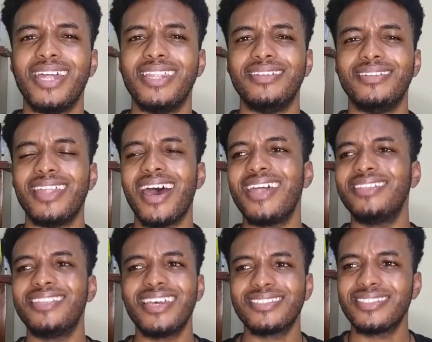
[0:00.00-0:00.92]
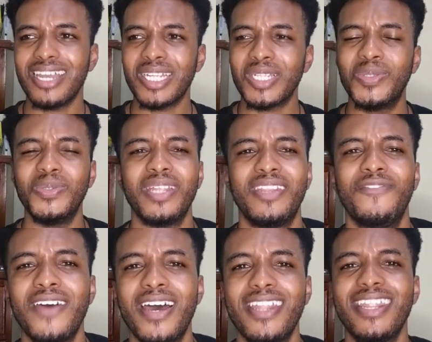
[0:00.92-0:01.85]
on, man. That's not
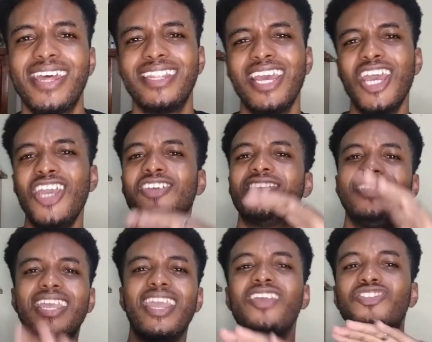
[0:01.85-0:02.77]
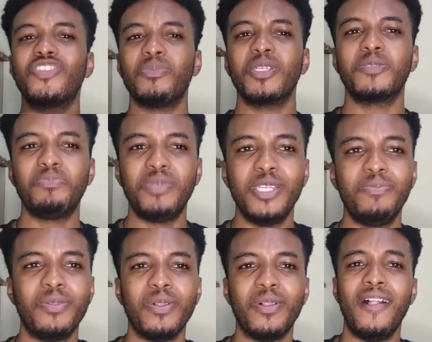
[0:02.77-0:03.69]
cool. And the fact that you see so
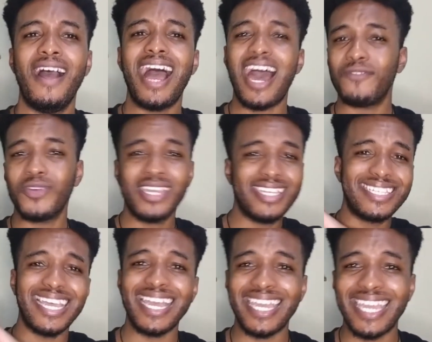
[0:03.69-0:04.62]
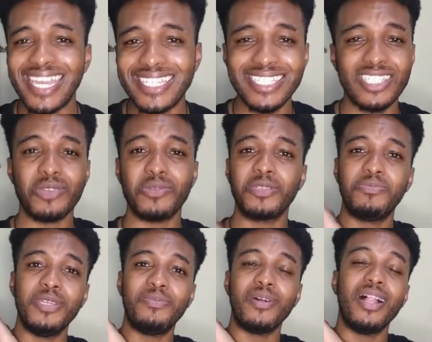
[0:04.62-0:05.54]
much people advocating against
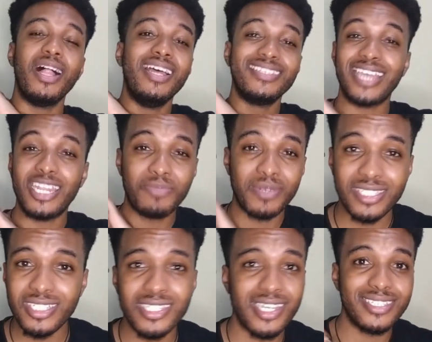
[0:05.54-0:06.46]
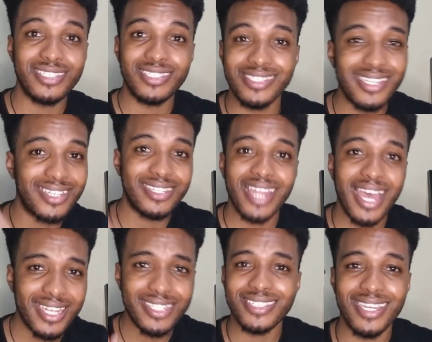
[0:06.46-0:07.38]
it, so much people signing petitions,
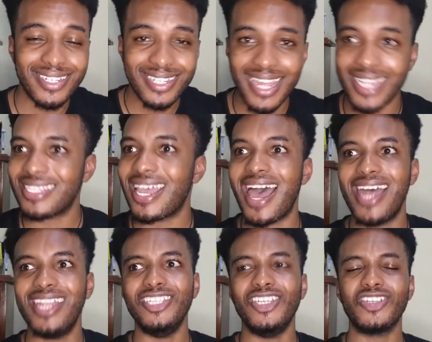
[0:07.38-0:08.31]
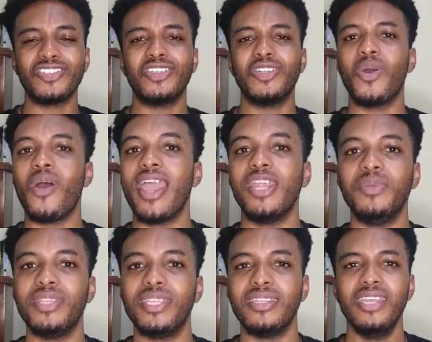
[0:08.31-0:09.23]
this and that, and you're just
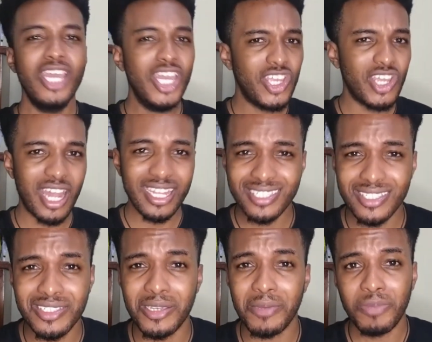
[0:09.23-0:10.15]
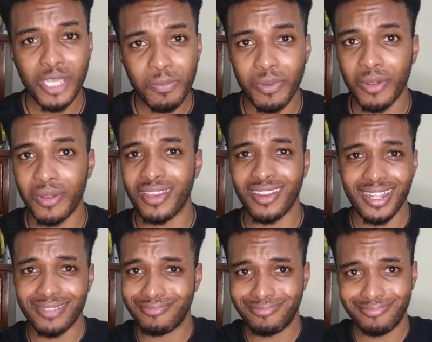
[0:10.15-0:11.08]
gonna go ahead with it. You're not listening to your
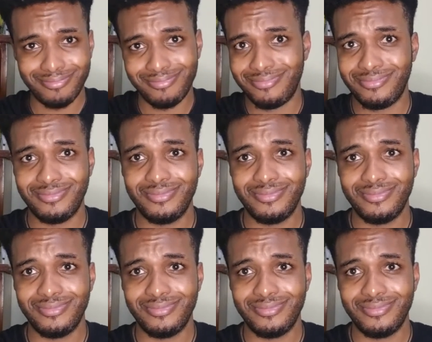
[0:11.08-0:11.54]
people. You're not.